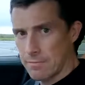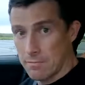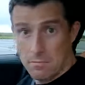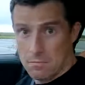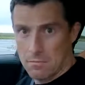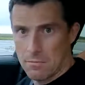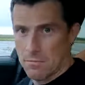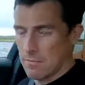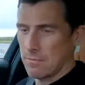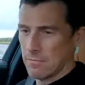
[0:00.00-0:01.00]

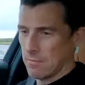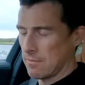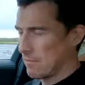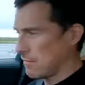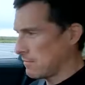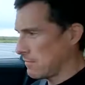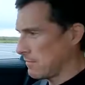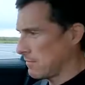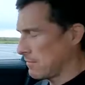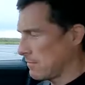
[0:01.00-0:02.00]

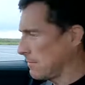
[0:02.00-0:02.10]
Nobody speaks.